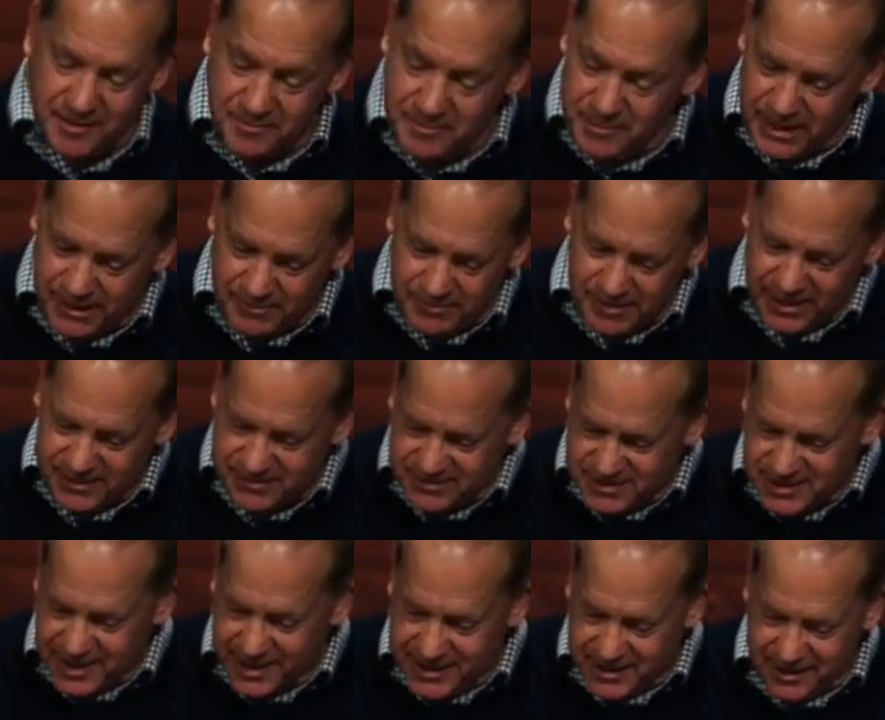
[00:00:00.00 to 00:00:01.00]
I'm not
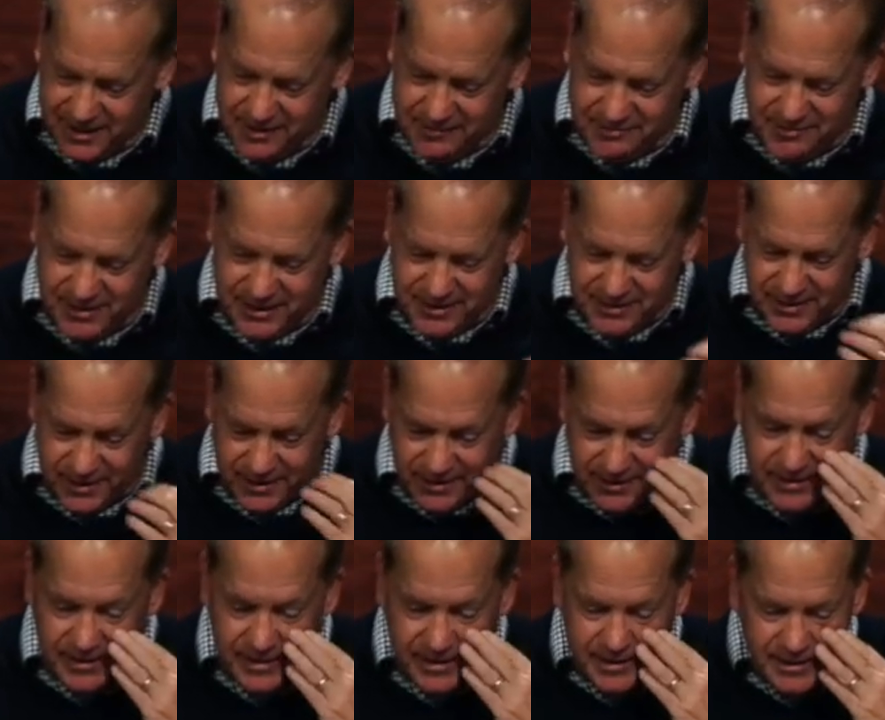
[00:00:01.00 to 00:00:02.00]
saying anything
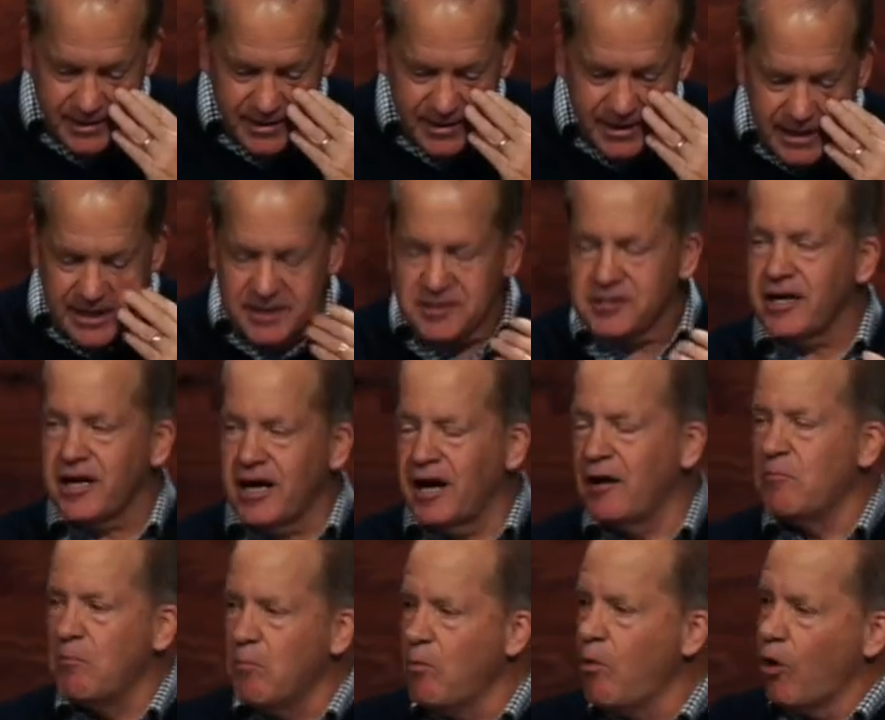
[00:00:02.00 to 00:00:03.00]
there. He took
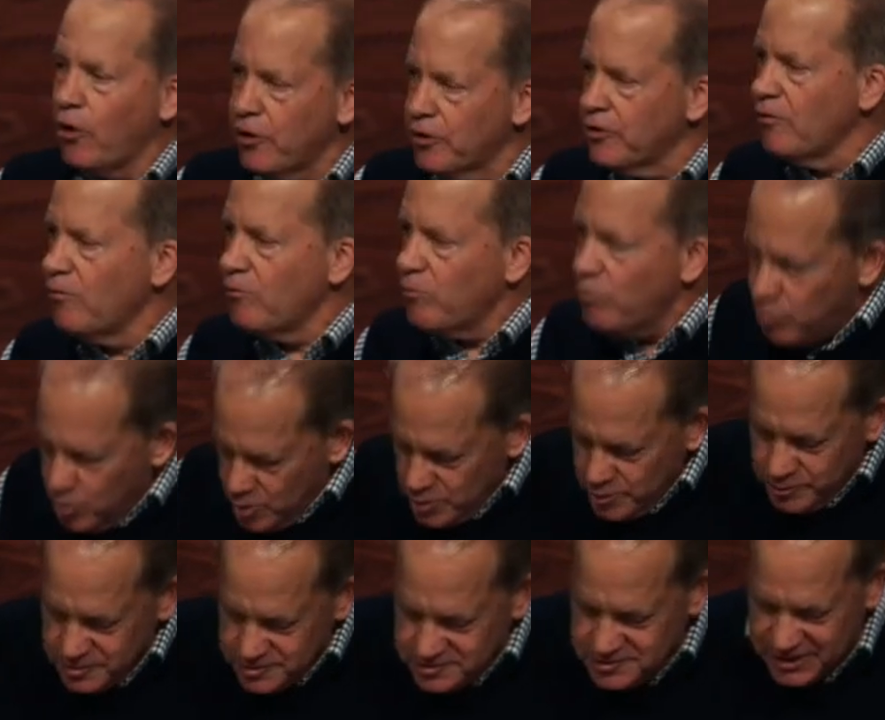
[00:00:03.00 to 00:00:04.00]
a mortal
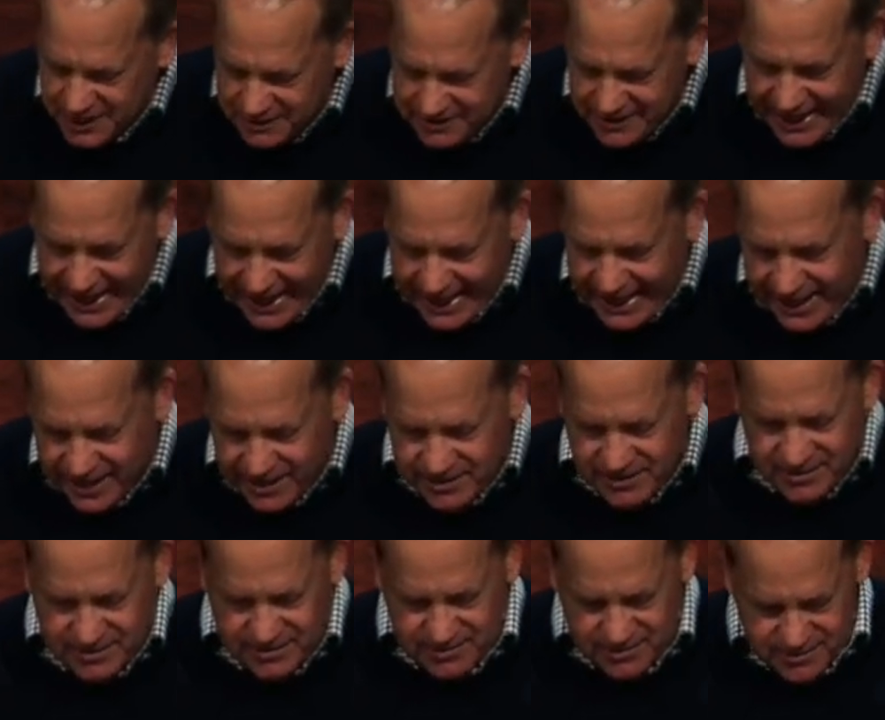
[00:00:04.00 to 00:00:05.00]
wound to the
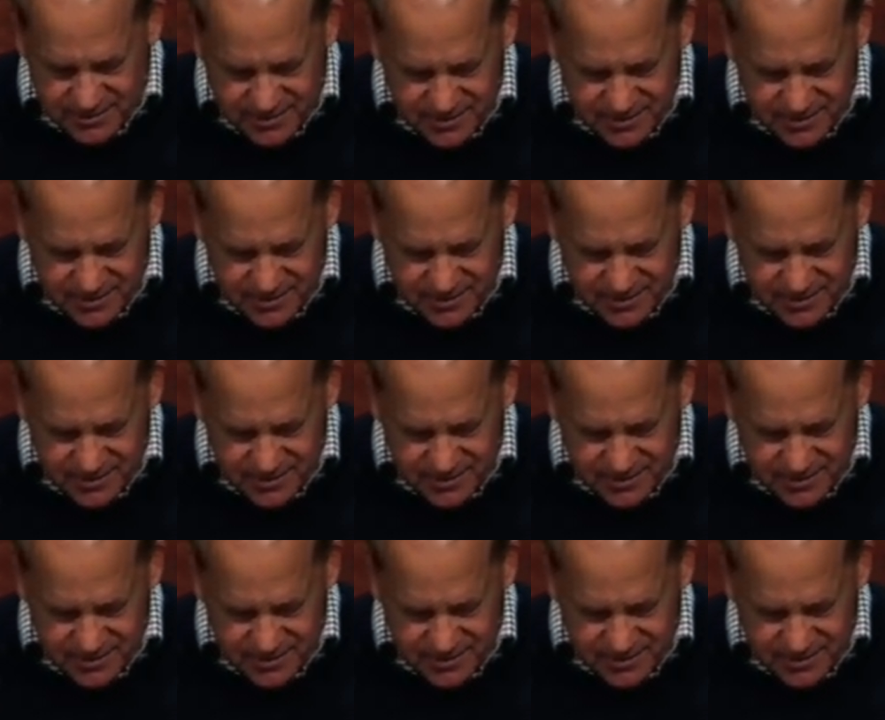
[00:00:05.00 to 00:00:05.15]
head.